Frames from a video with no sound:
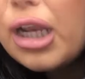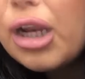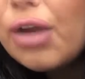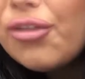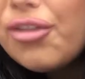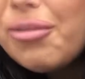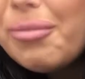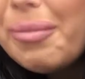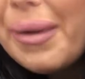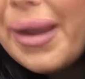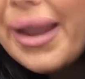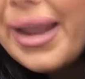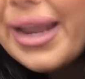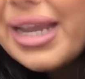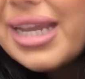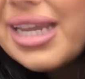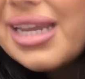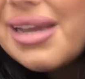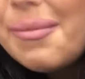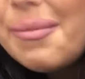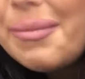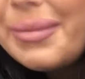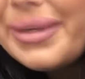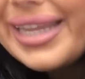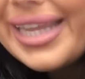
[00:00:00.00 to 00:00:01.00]
lot of the
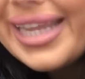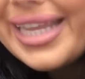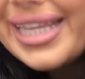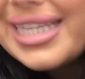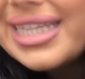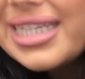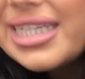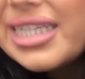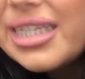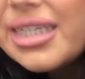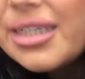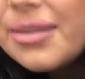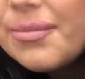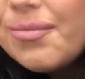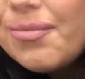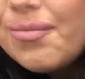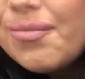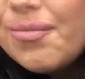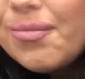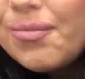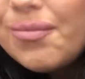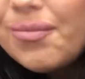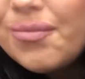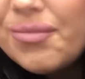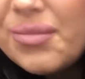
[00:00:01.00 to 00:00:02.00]
pink plates.
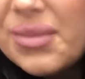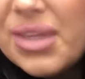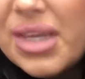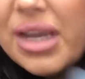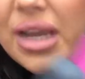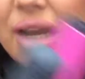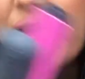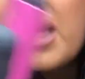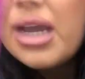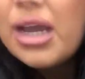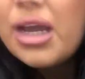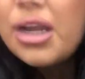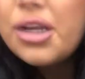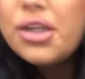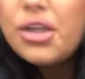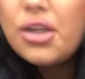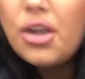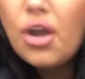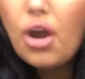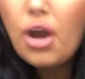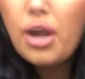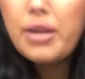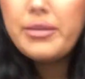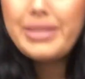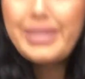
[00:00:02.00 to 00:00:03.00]

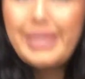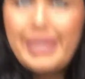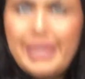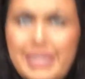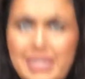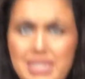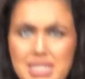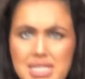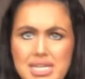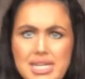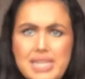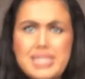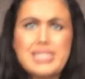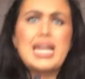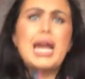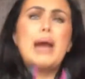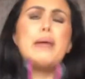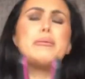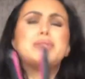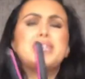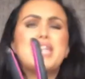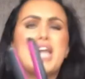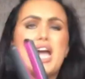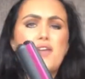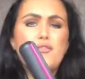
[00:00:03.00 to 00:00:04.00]
Now, GHDs I
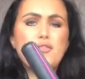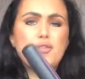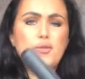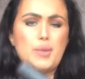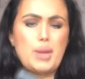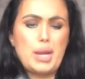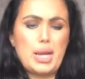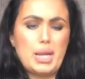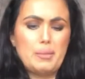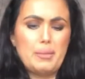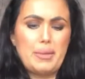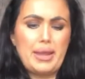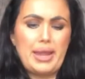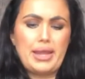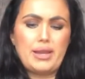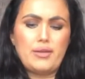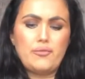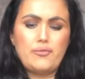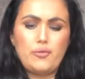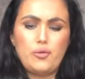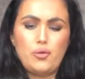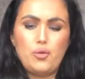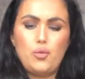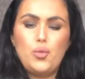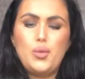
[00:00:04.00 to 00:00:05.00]
would definitely recommend
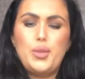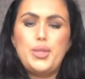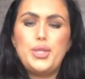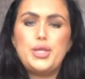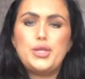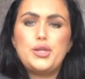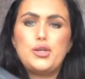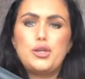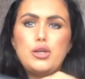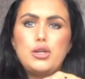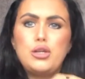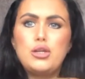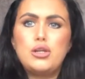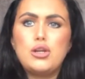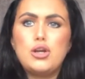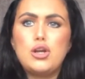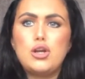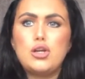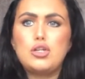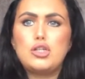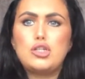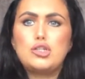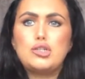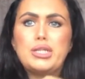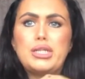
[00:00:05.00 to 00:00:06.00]
for really good
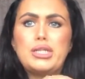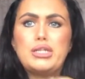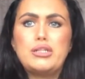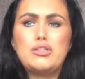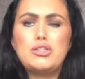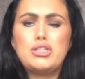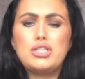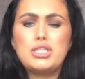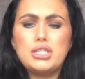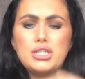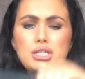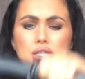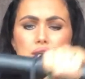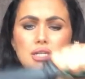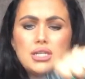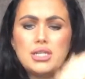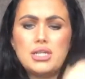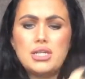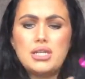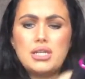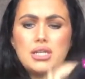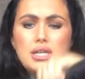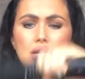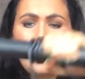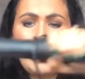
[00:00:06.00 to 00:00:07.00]
hair straighteners.
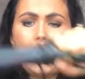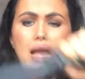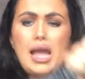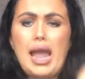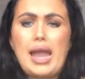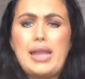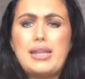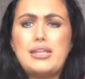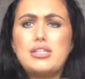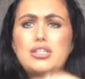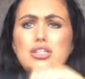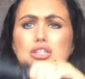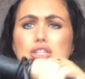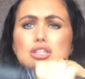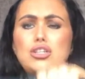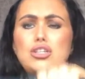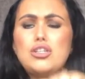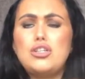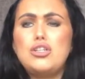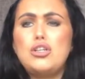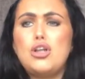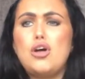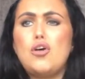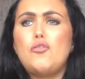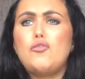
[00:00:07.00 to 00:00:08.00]
I just
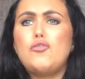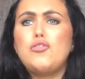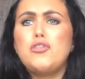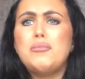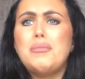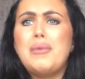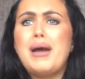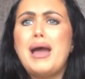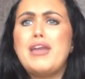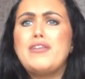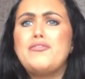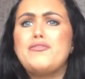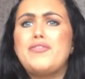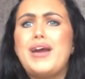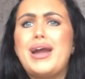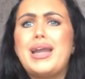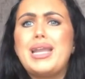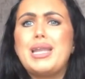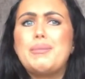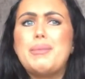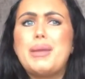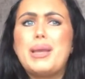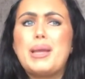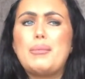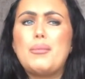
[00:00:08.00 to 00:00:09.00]
love them. I find
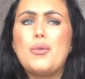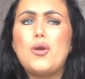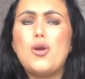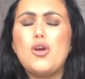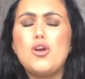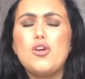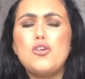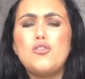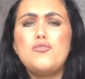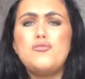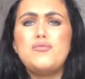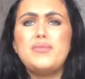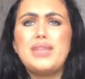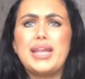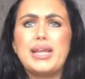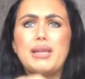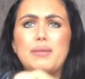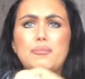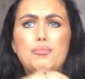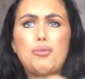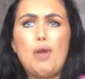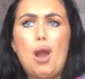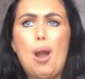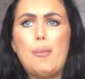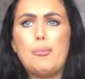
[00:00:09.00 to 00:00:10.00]
they make my hair like
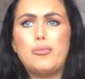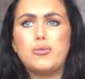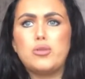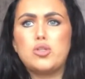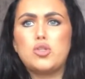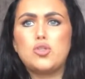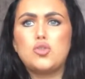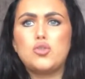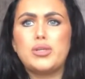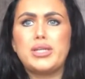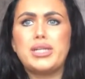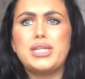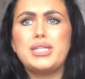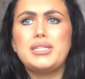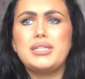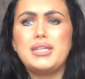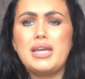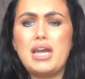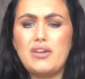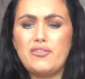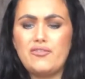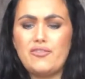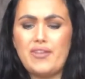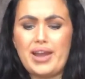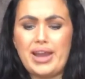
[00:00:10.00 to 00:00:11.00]
proper straight.
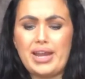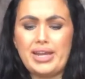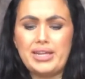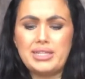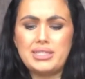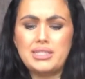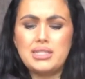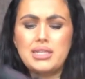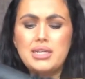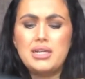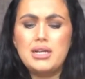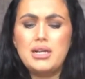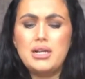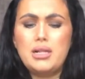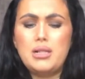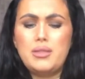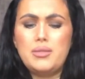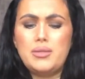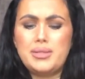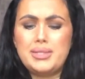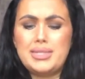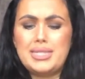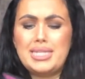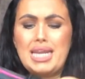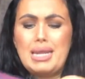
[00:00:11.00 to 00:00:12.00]
I find
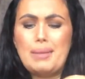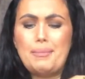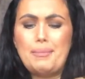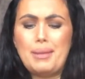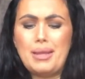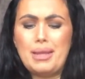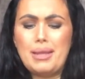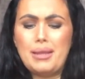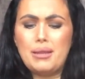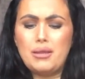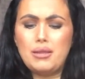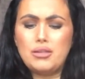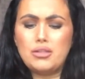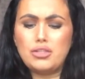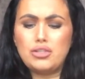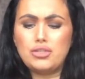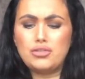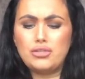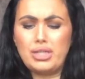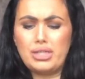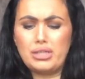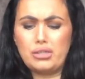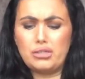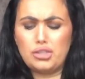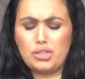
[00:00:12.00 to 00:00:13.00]
the cheapy
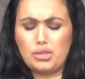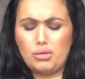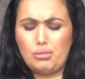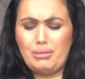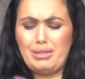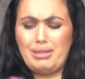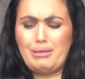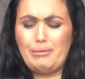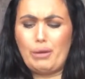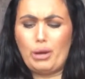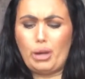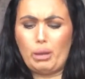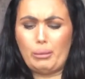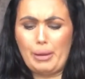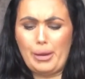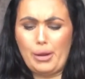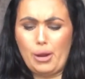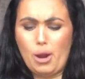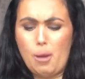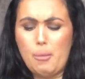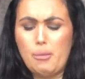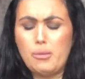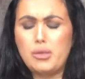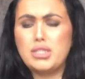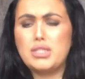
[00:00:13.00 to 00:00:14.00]
straighteners don't really work on my
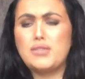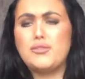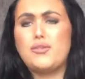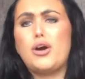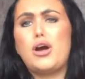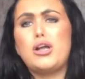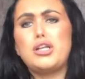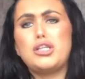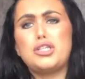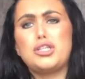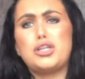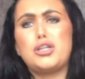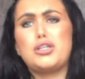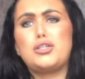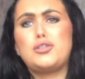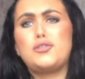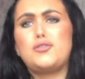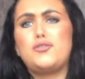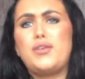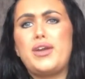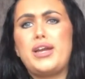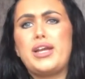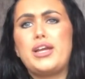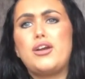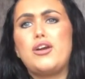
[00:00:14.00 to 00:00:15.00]
hair because I've got such
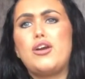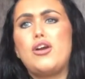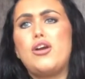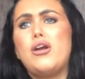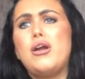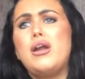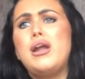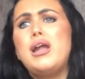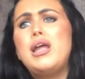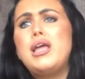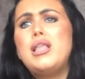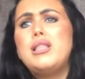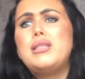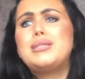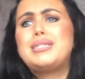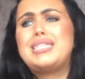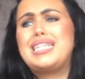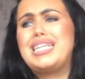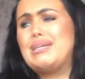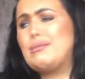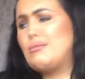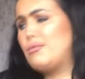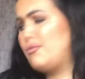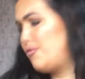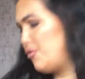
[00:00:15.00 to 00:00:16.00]
thick hair.
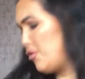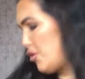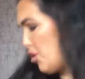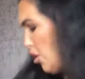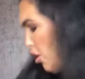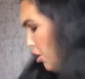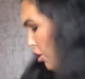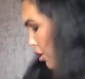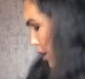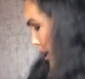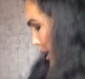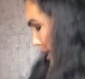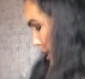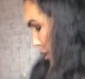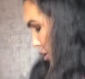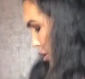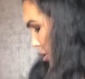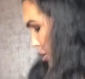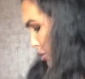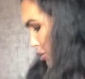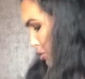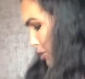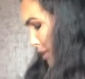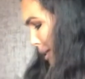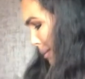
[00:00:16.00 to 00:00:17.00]
Same with the curl, like
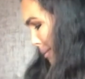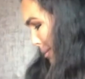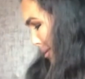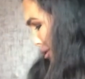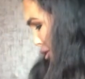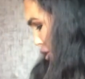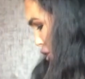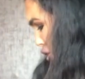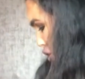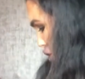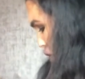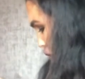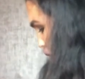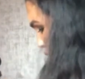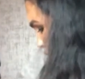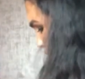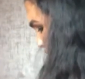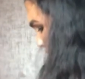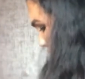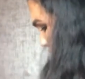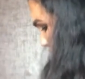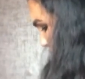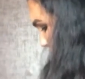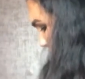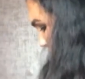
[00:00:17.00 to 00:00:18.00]
the cheapy hair colours
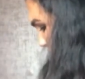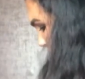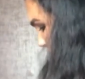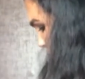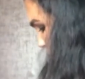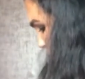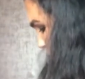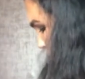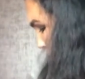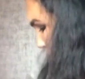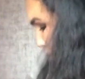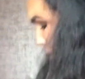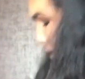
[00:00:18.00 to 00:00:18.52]
I find don't really